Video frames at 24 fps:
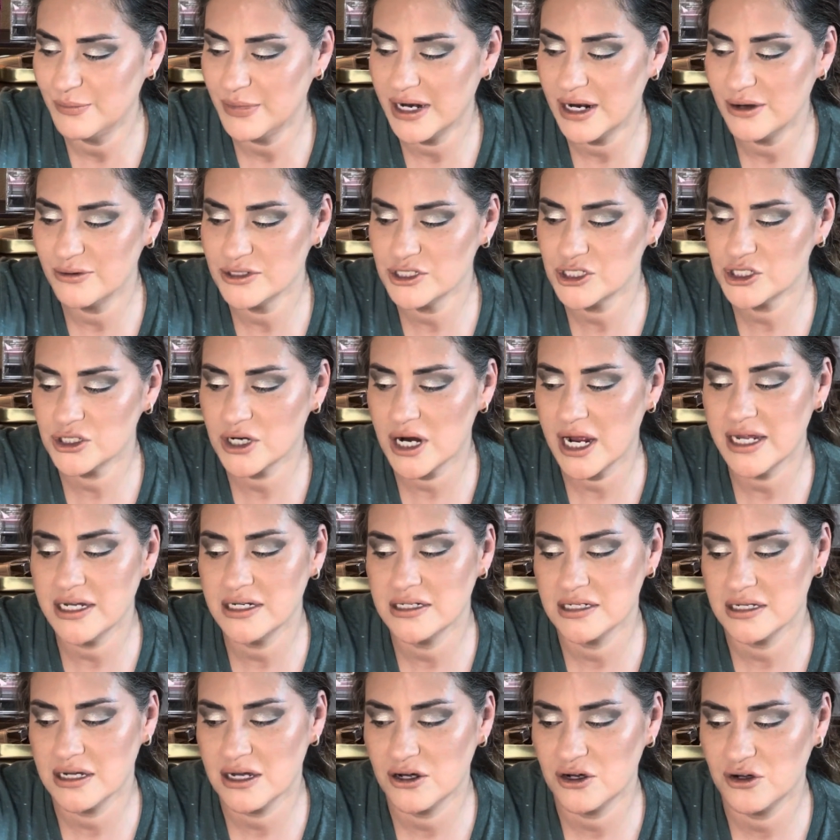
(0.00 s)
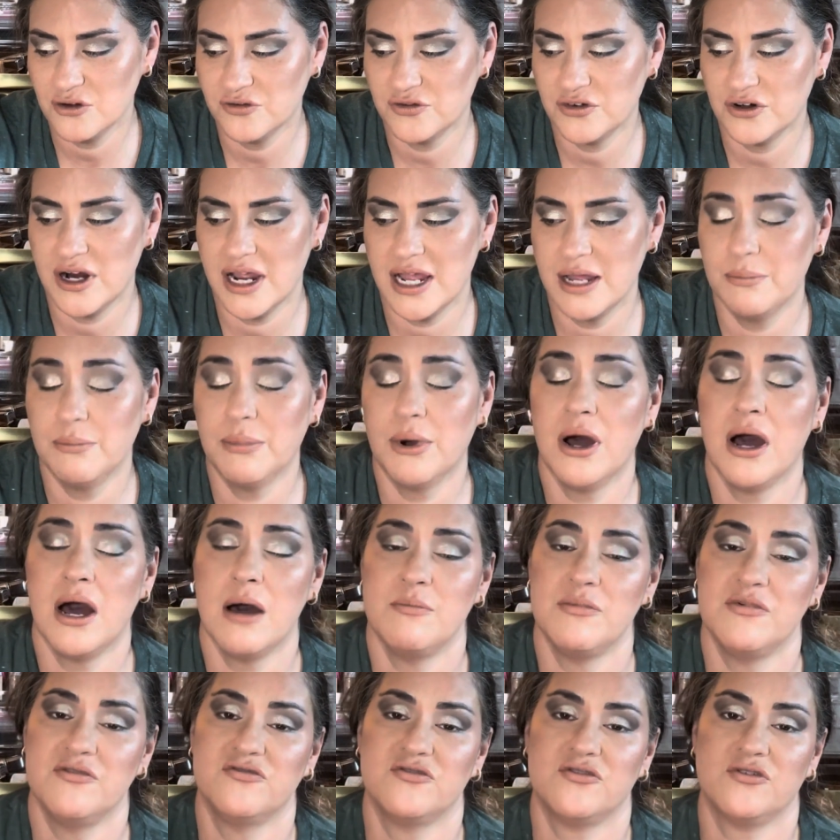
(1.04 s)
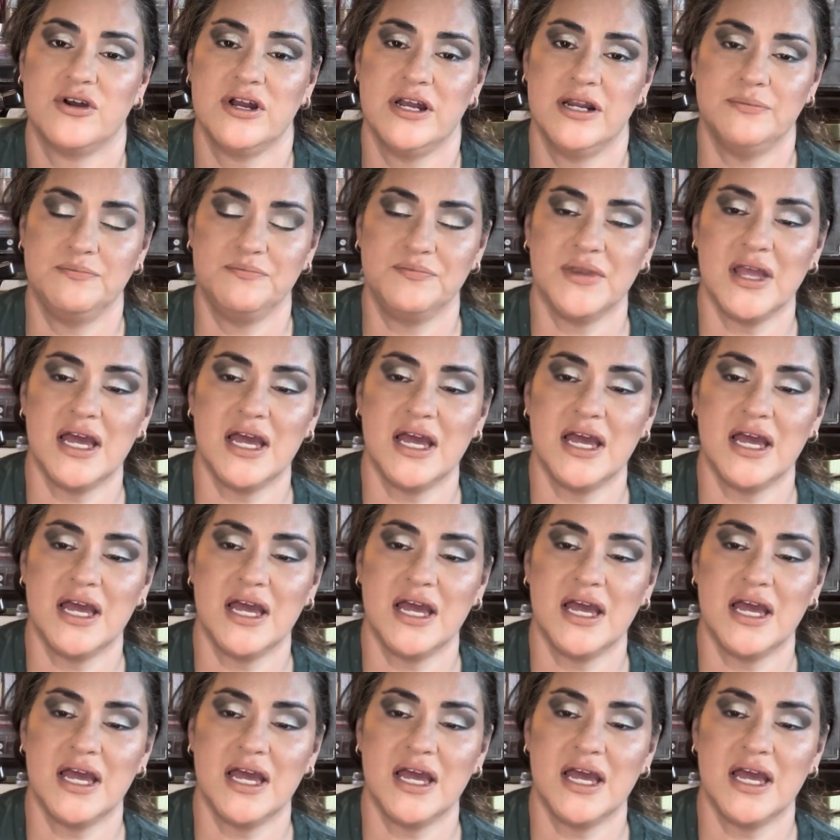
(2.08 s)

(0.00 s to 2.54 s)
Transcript: But I was trying to go for a pop of green.